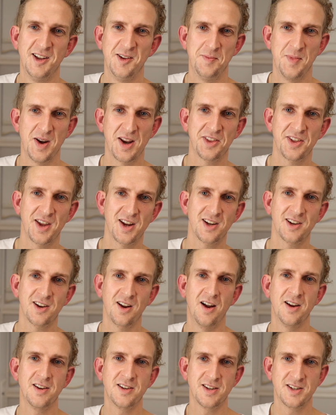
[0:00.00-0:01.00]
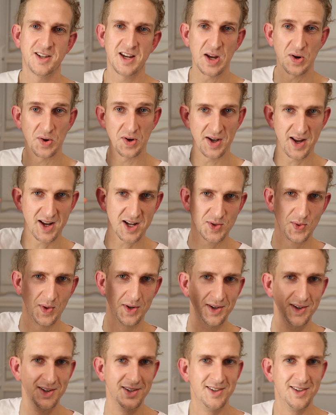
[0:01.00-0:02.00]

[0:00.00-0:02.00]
Many thanks guys, see you on the next one.